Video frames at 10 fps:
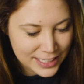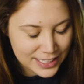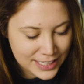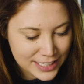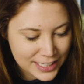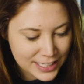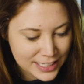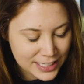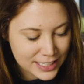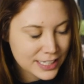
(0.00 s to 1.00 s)

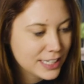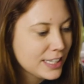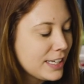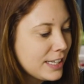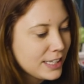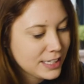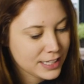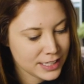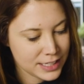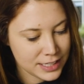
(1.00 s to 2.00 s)

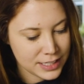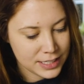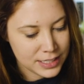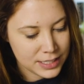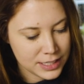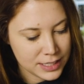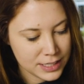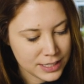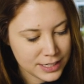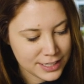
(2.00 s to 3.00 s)

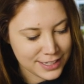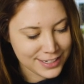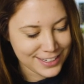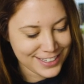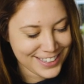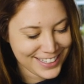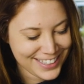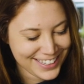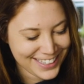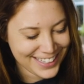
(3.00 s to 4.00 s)

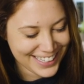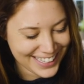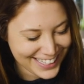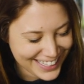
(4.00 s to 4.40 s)
[no speech]